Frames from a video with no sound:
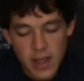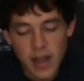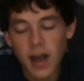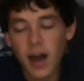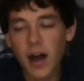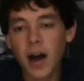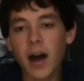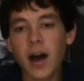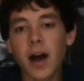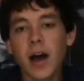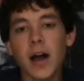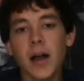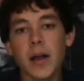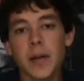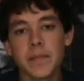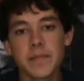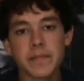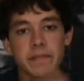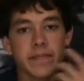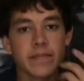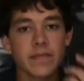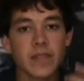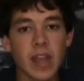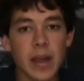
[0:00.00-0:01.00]

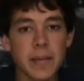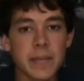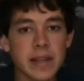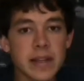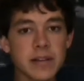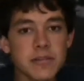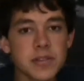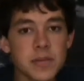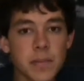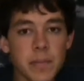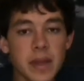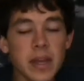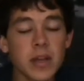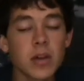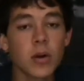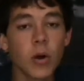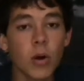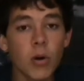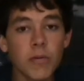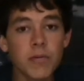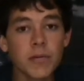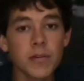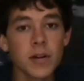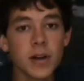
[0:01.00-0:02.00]
It was a big
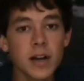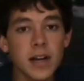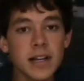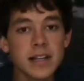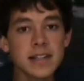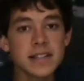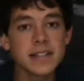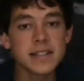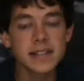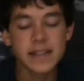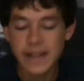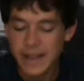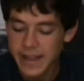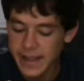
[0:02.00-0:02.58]
goal for us,